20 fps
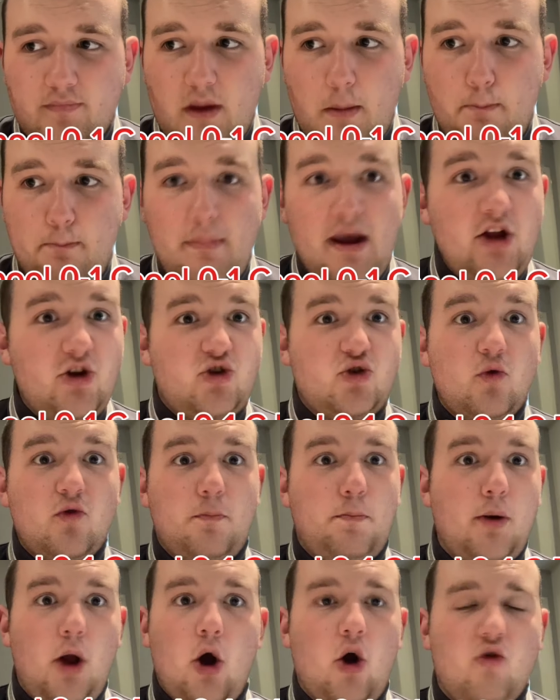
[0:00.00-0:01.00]
Mitchell's
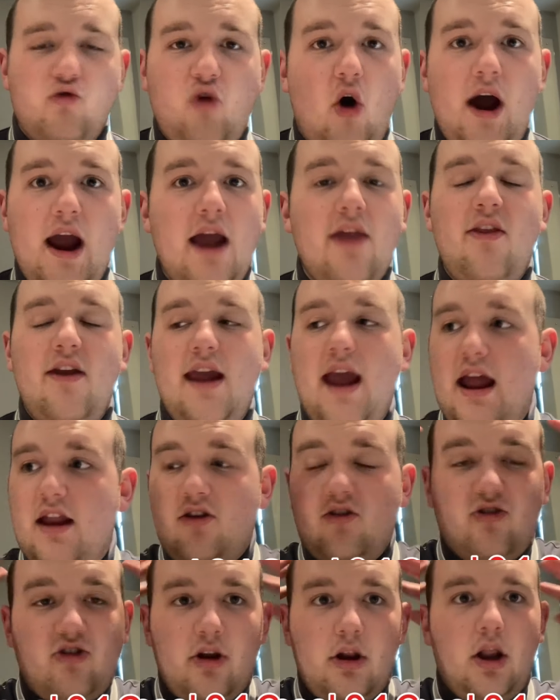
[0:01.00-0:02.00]
block right at the
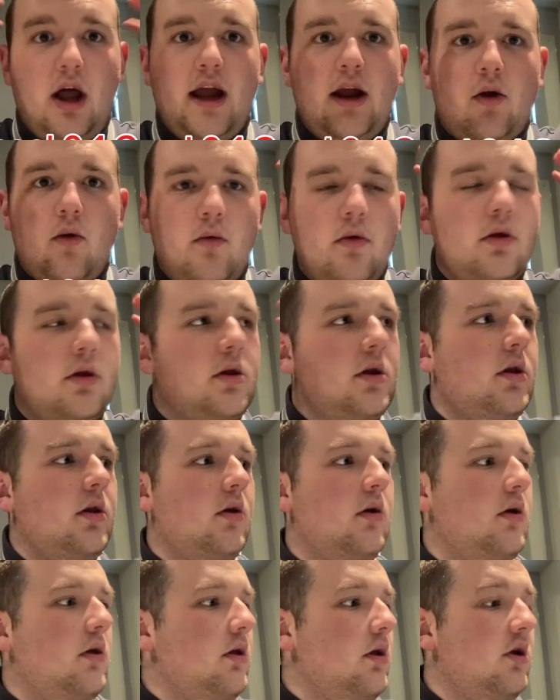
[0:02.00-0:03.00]
end. Like,
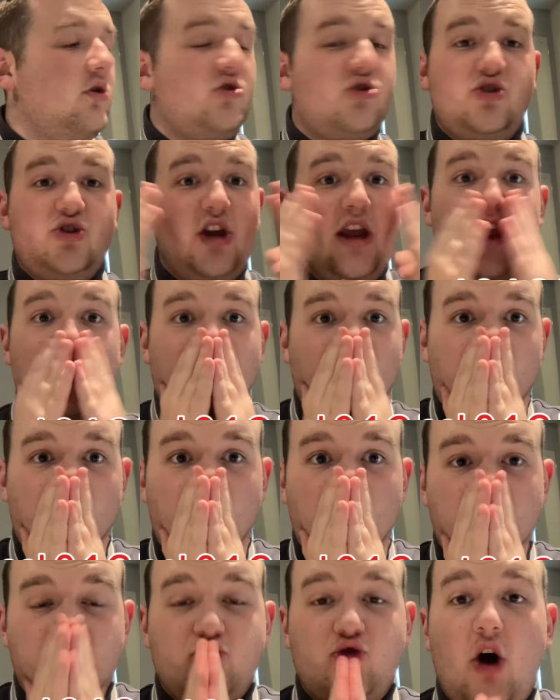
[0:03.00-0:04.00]
Jesus
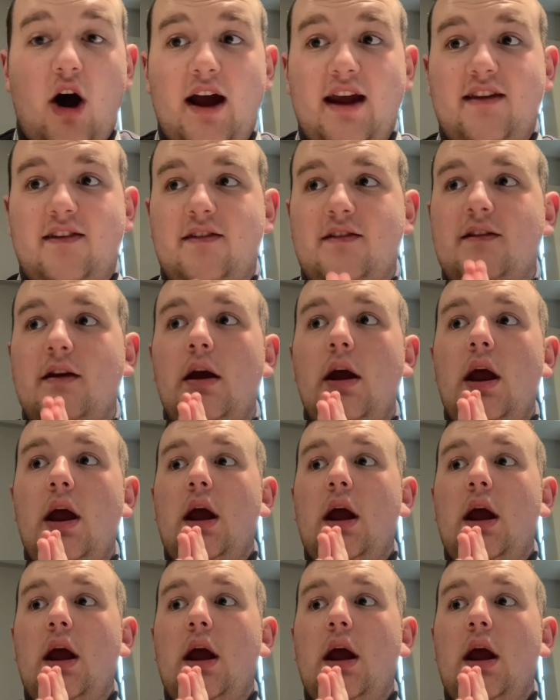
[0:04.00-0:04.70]
Christ.